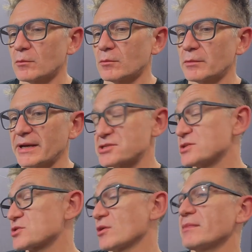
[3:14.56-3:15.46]
we actually
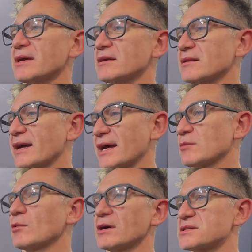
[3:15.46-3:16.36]
stopped making the
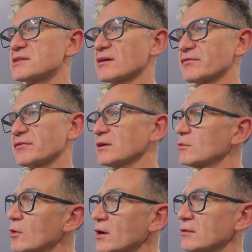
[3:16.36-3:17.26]
hand-wired stuff for a little
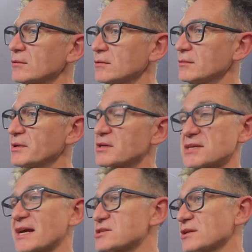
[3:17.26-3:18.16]
while, because
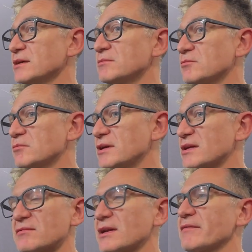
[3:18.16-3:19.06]
actually we
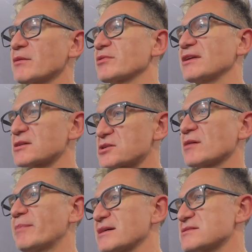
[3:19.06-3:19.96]
didn't really have the production
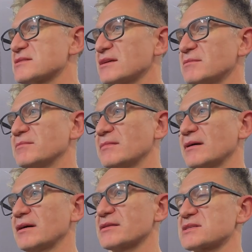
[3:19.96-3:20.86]
capacity
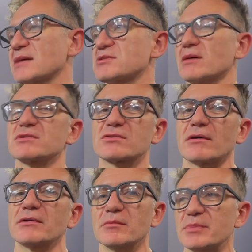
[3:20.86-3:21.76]
at the same time as
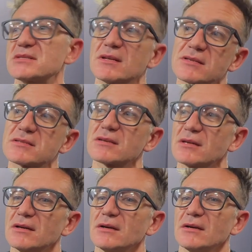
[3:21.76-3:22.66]
growing the business
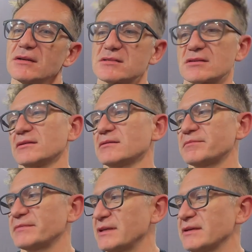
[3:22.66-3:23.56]
to,
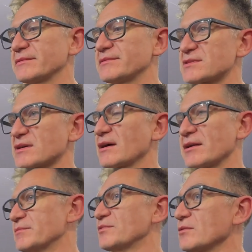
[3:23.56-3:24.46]
you know, to kind
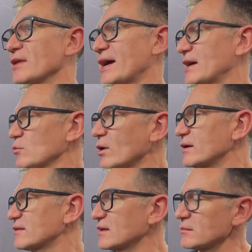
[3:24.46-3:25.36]
of do the
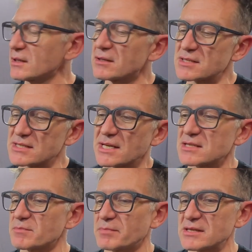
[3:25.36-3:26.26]
hand-wired thing, because it
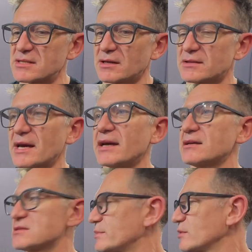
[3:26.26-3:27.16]
takes basically a day
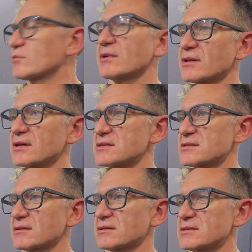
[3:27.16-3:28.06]
to build one of these.
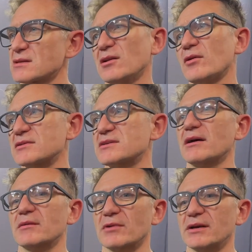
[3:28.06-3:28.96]
It's a long
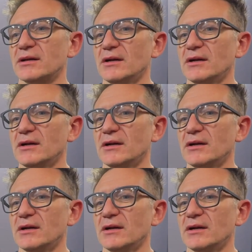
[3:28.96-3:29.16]
time, right?